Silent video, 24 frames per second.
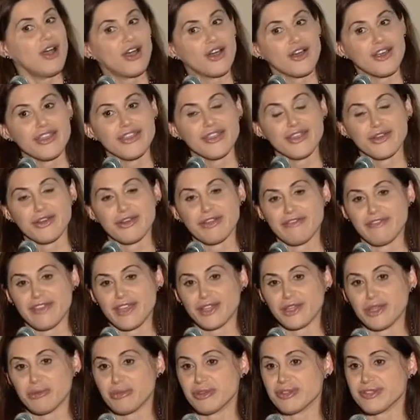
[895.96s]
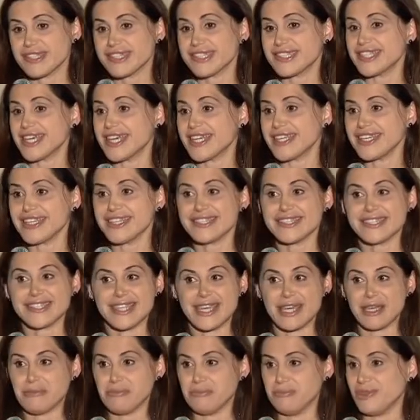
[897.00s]
Are there available studies?
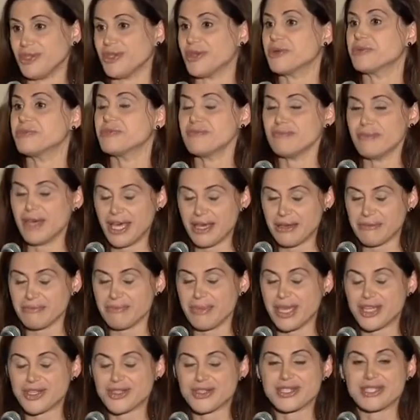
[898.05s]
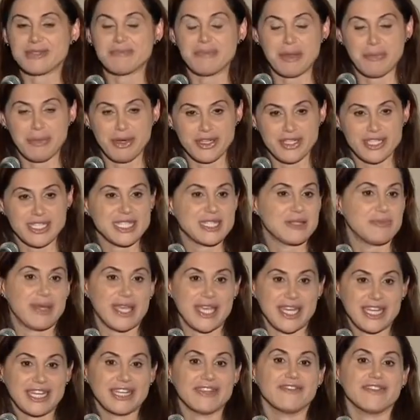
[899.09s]
that you know um, patients may
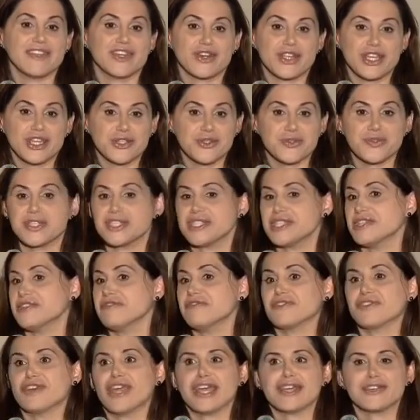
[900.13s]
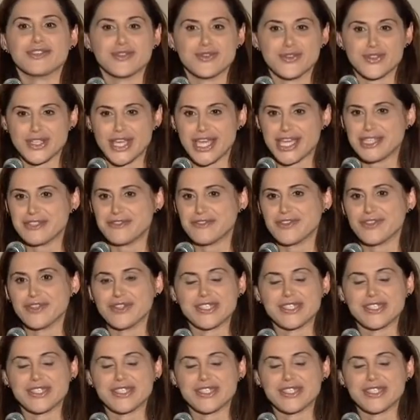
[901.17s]
participate in if they're interested for exercise, for